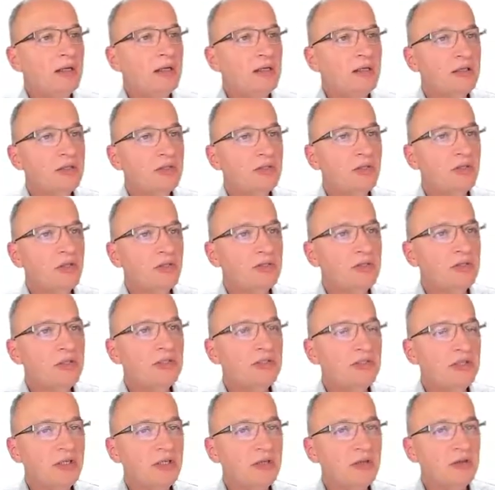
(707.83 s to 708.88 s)
So
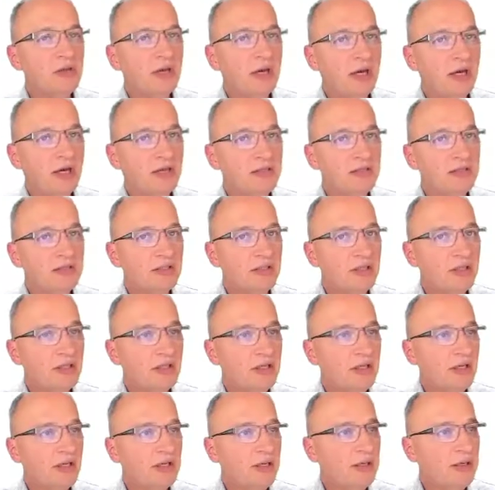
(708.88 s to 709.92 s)
T0 has
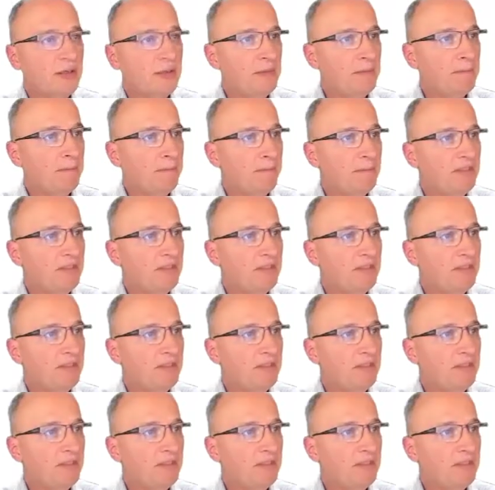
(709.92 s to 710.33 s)
the